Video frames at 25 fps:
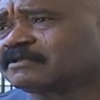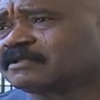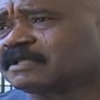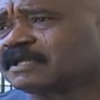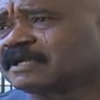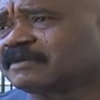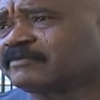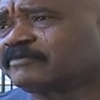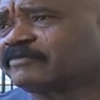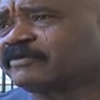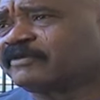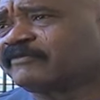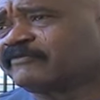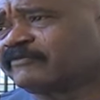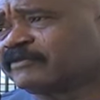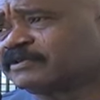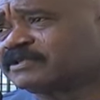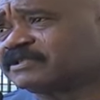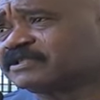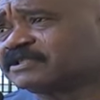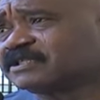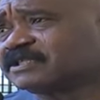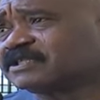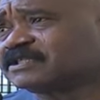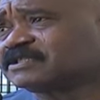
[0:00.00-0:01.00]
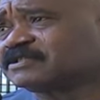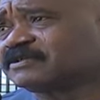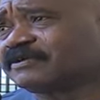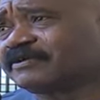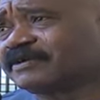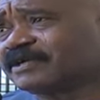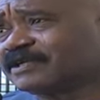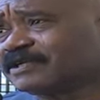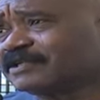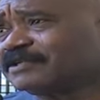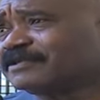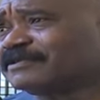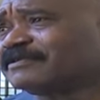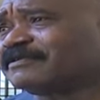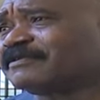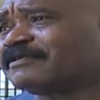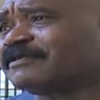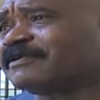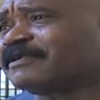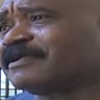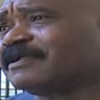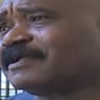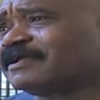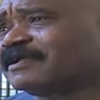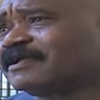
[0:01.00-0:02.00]
above what it is already
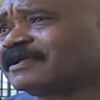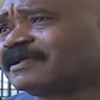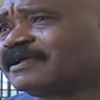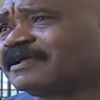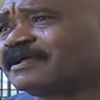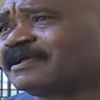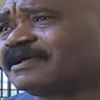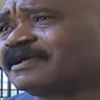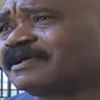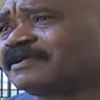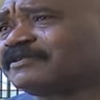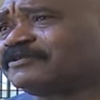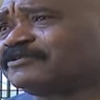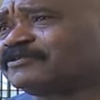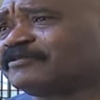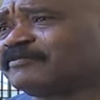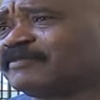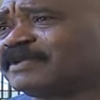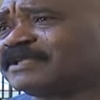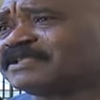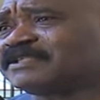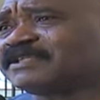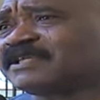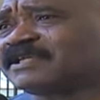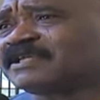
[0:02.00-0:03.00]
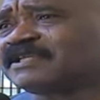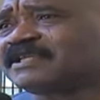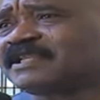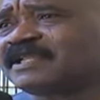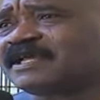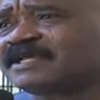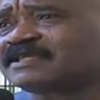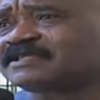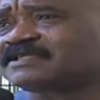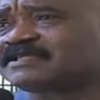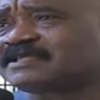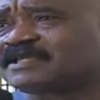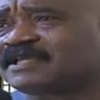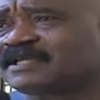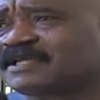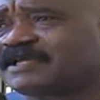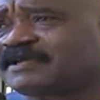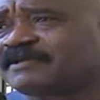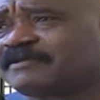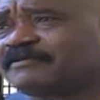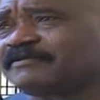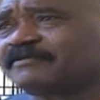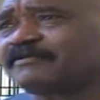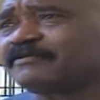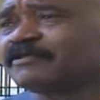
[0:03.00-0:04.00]
and to maintain that
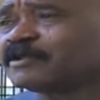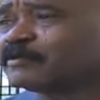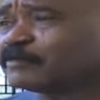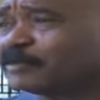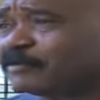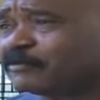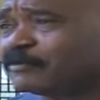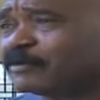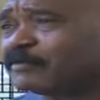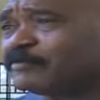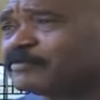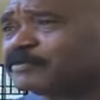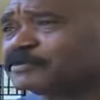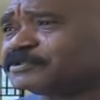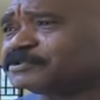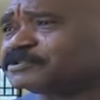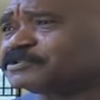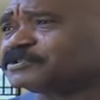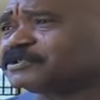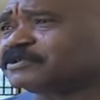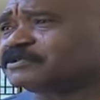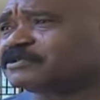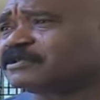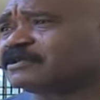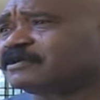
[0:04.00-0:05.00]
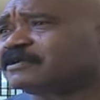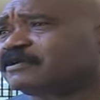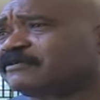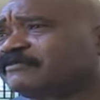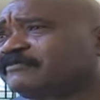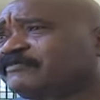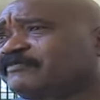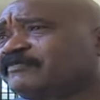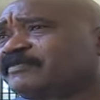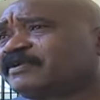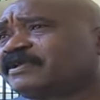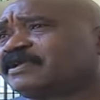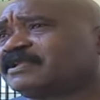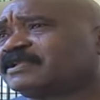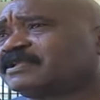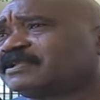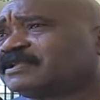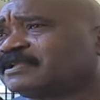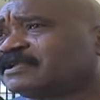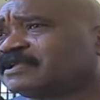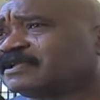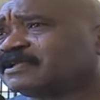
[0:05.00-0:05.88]
uh, number one position of being